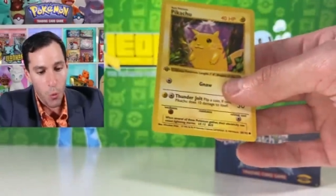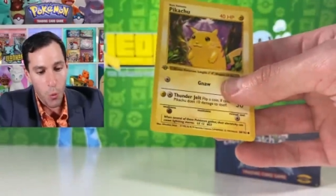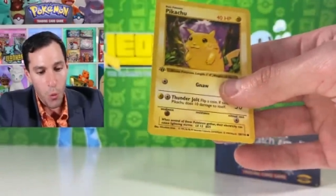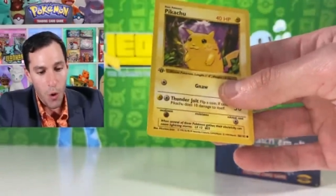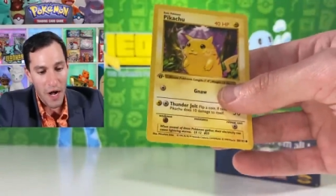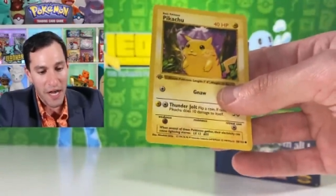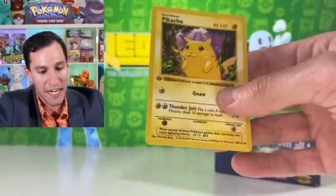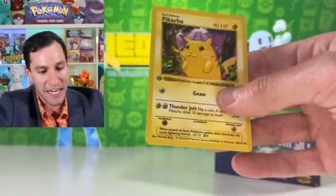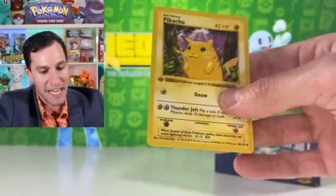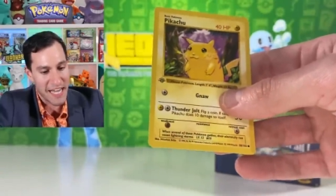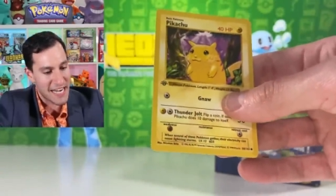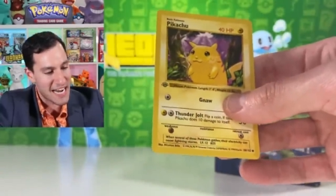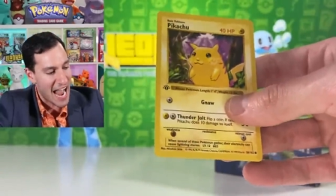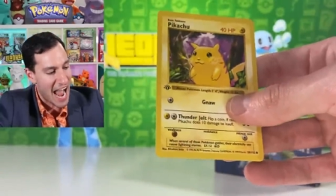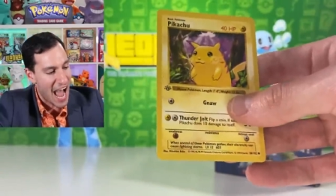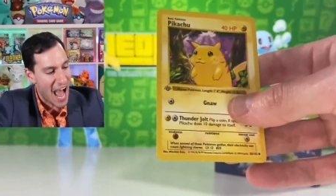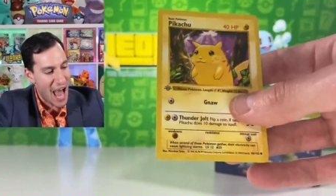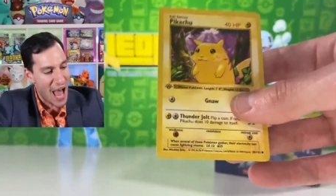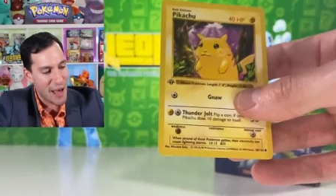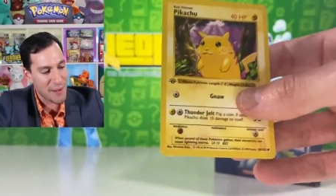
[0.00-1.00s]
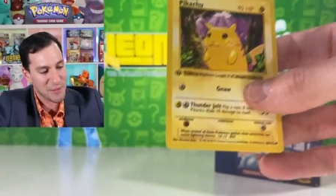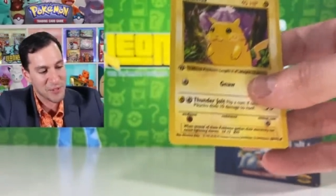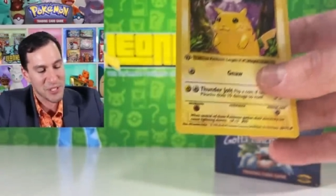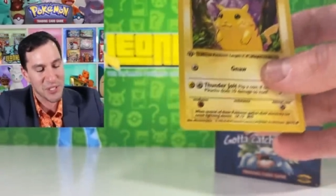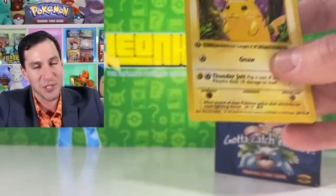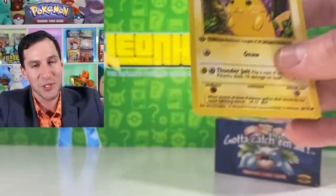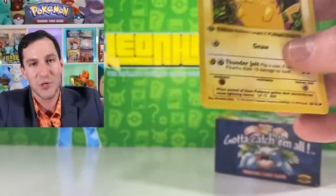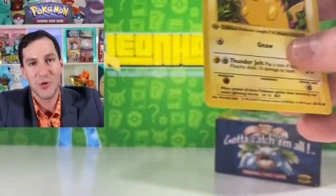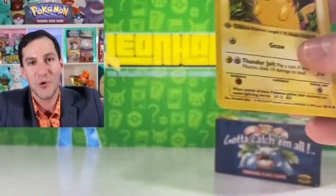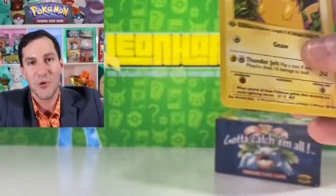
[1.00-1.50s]
What an
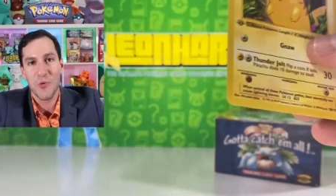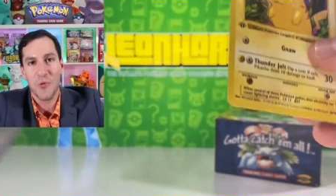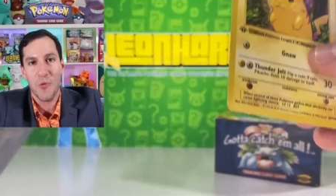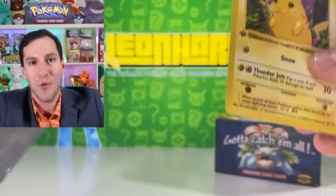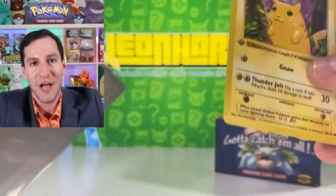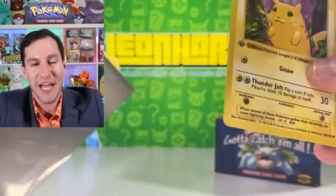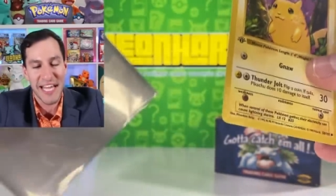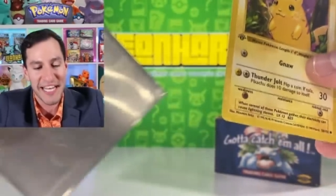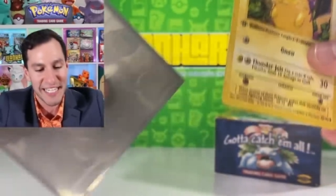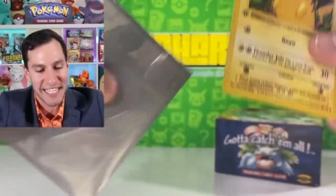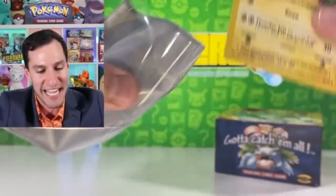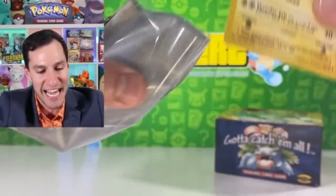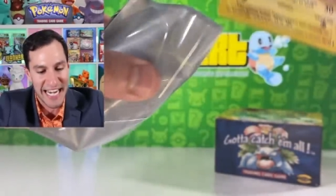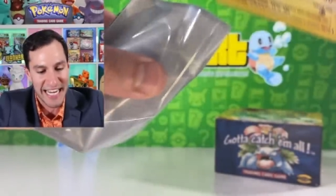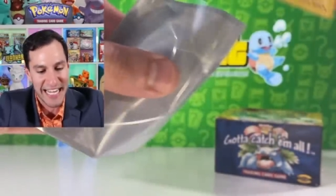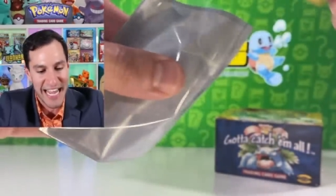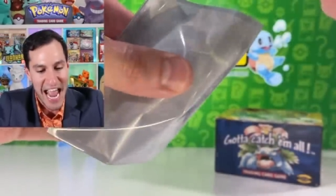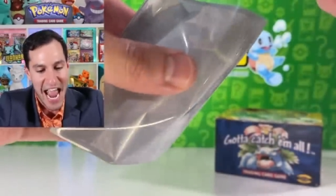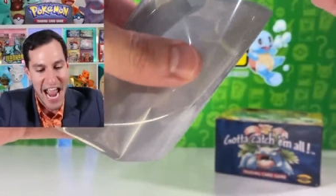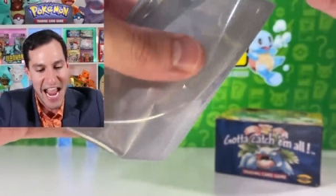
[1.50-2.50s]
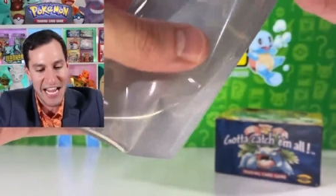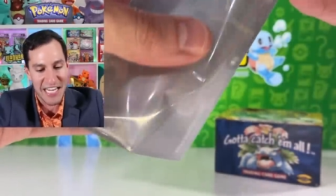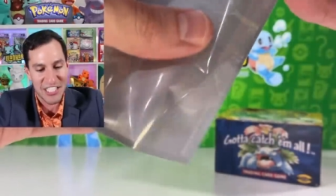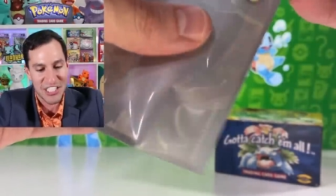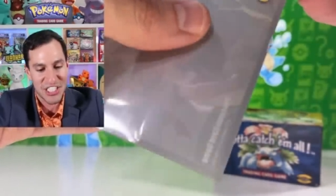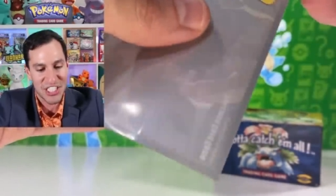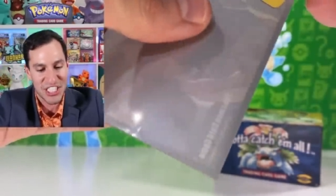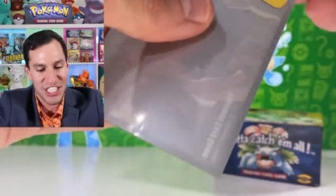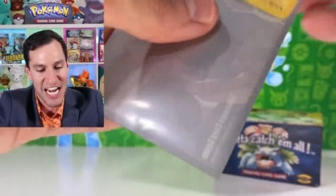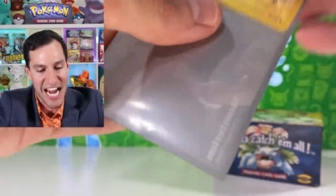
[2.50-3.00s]
absolute win getting a
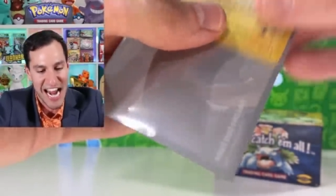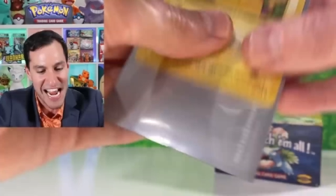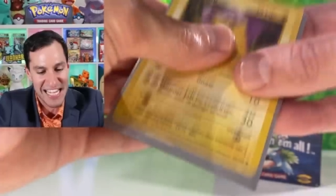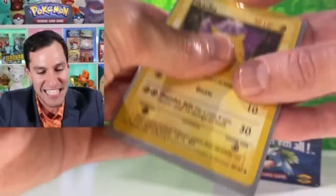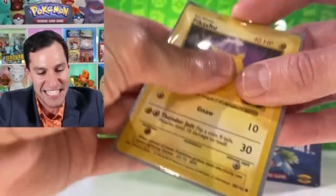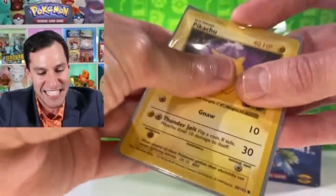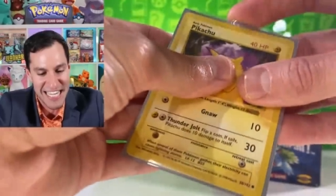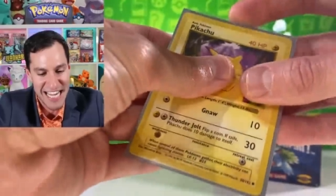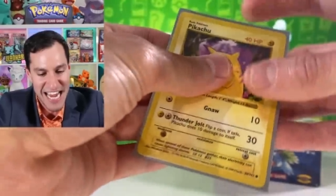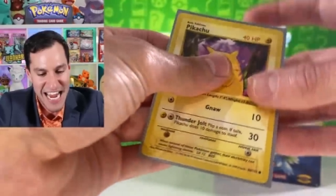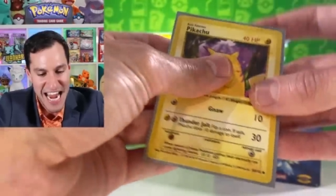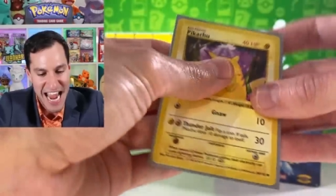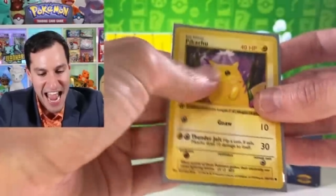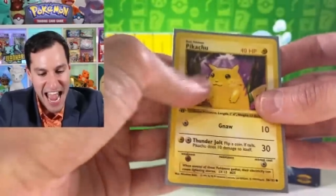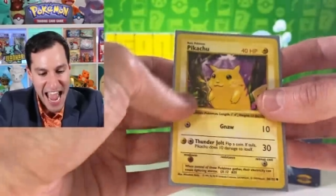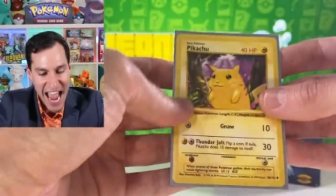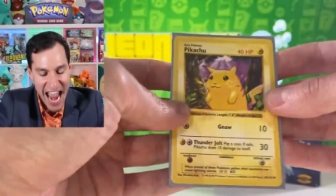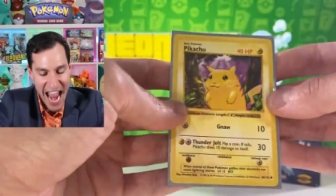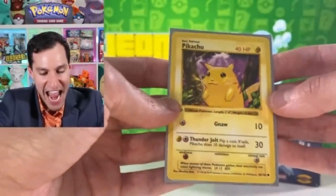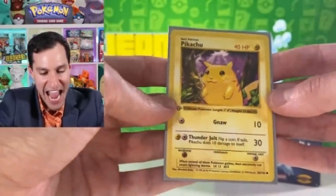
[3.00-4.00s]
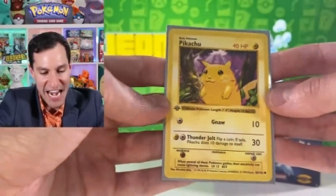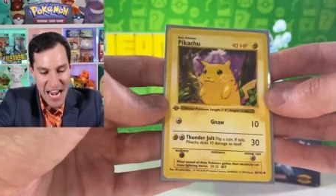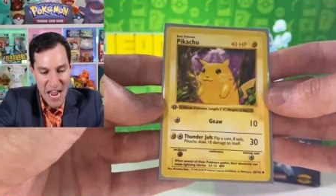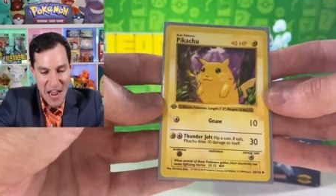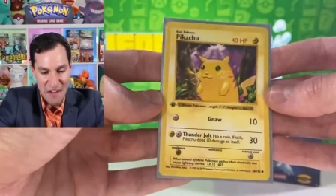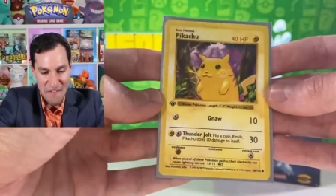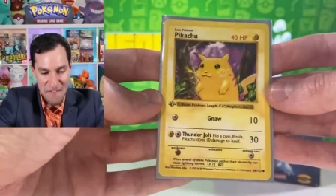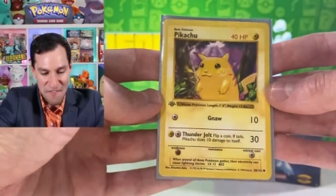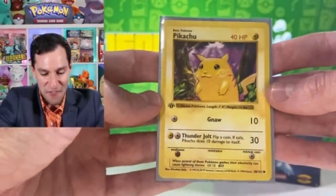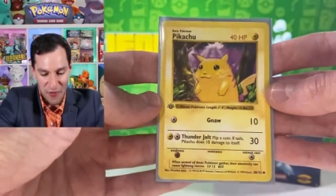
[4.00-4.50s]
Chansey and
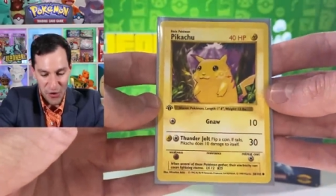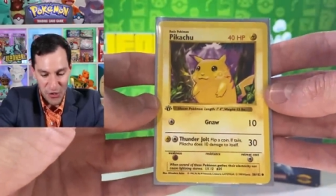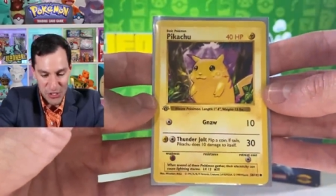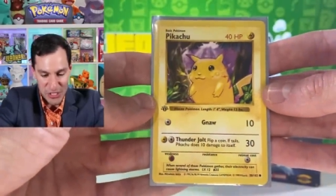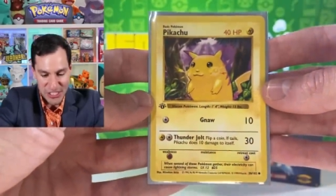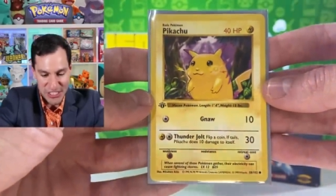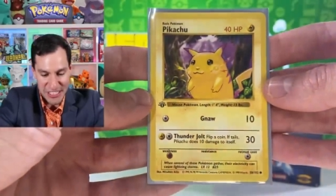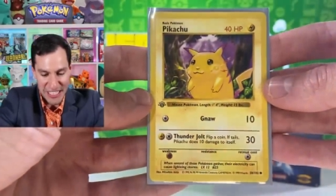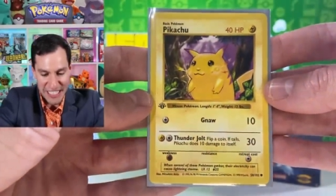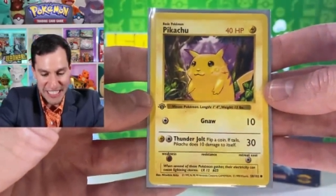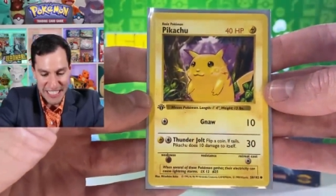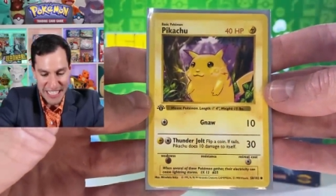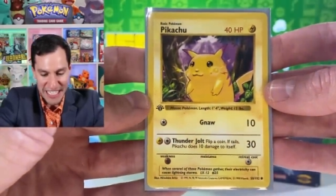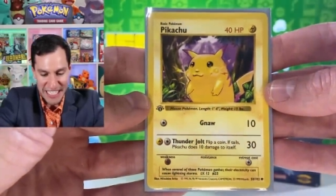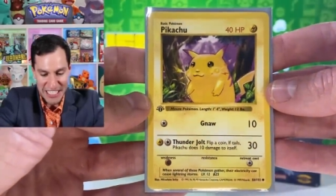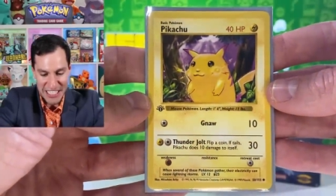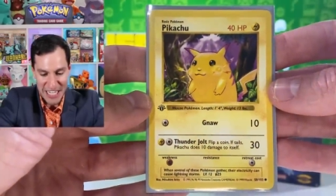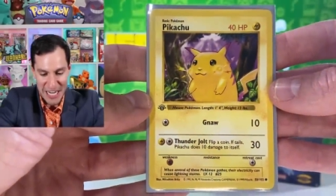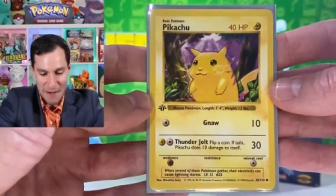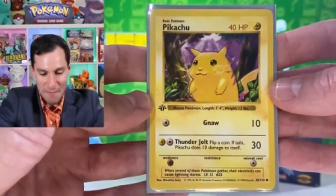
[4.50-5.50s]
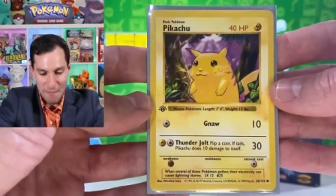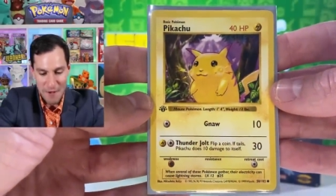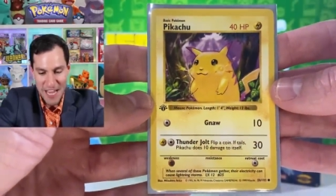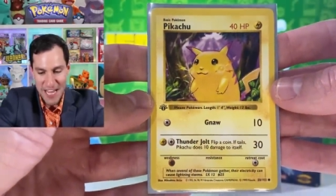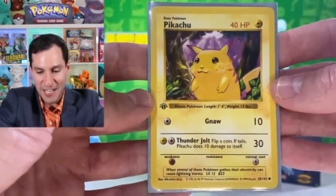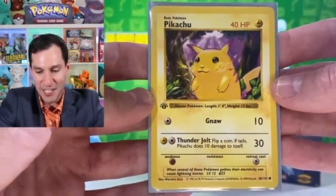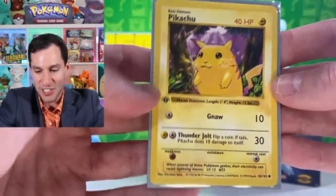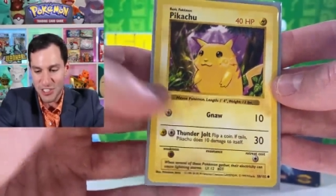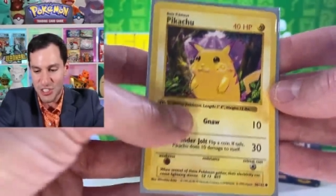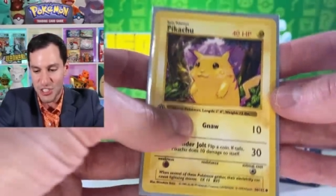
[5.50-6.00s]
a first edition
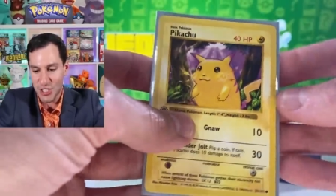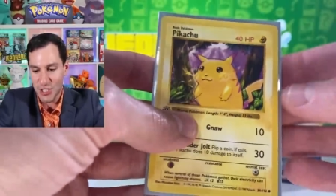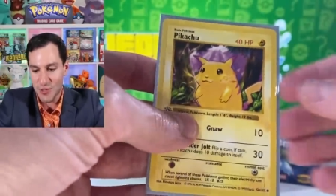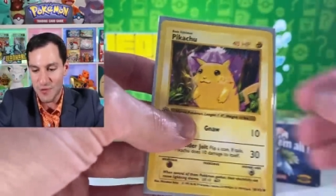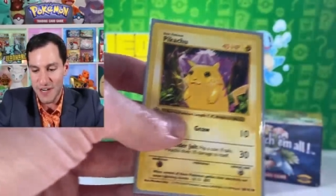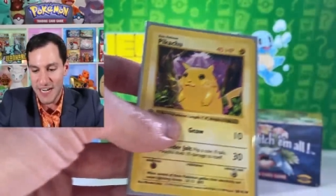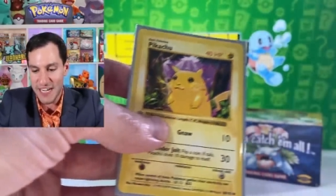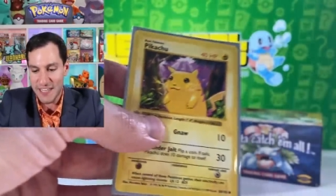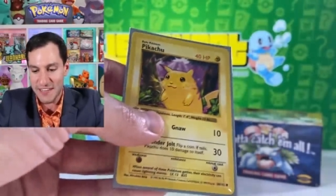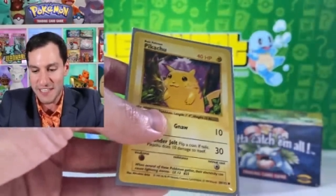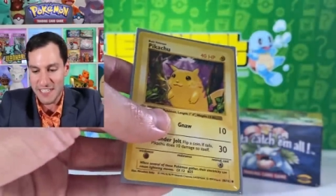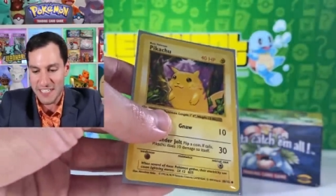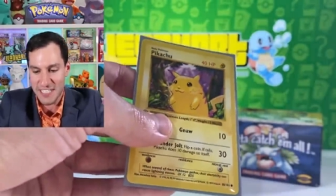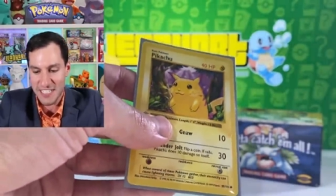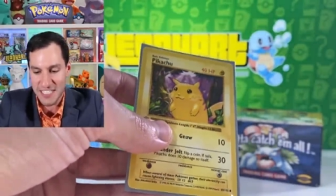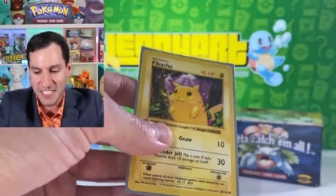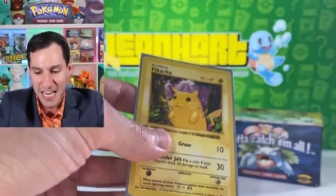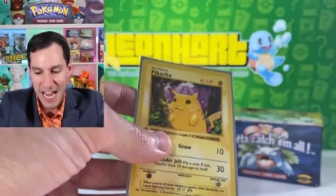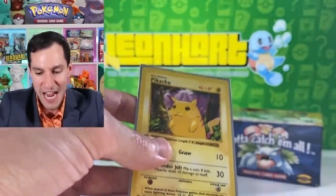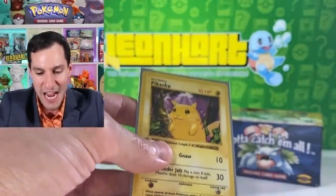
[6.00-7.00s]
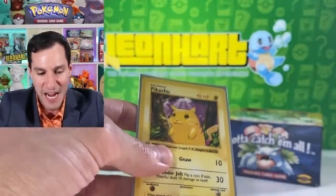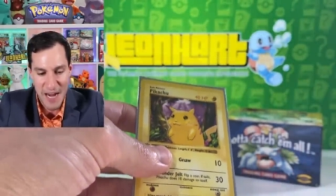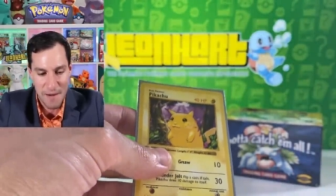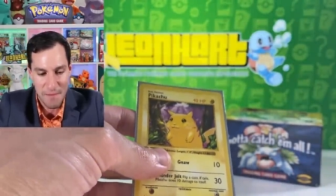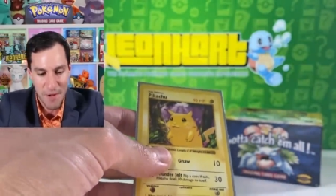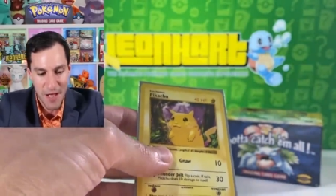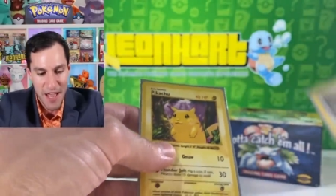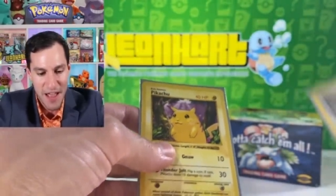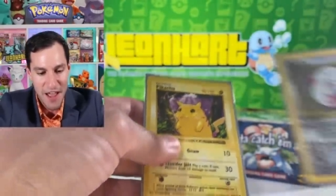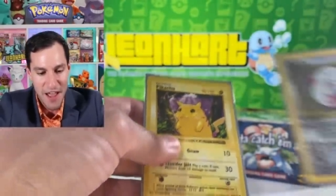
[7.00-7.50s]
Pikachu in the same